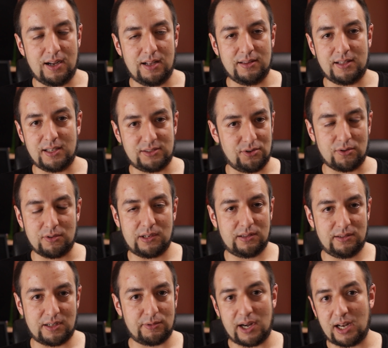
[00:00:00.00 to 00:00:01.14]
And that's
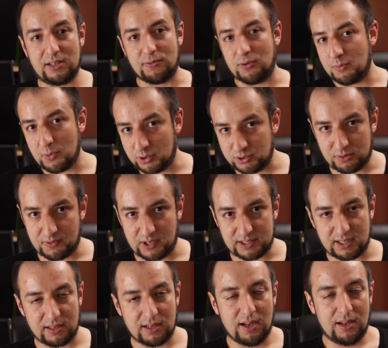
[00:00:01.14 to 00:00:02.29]
not the reality for most of us.